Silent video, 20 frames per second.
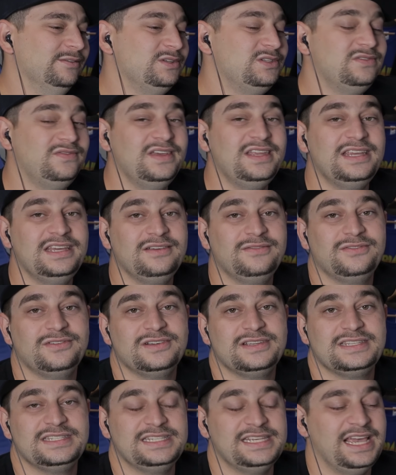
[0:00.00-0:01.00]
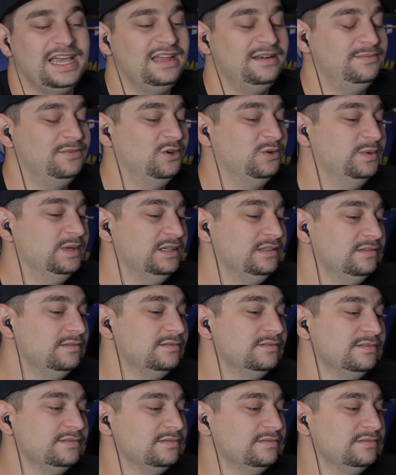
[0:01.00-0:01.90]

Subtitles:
It was fitting for a sad moment.